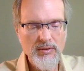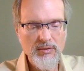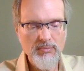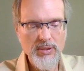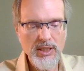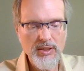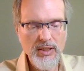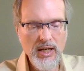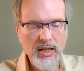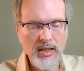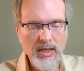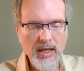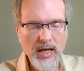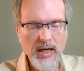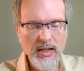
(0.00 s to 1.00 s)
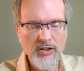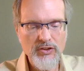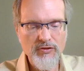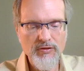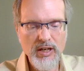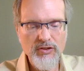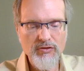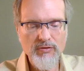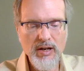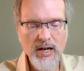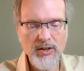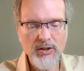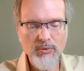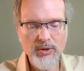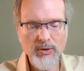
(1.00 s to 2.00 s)
be taken at its face
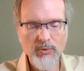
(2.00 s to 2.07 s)
value in the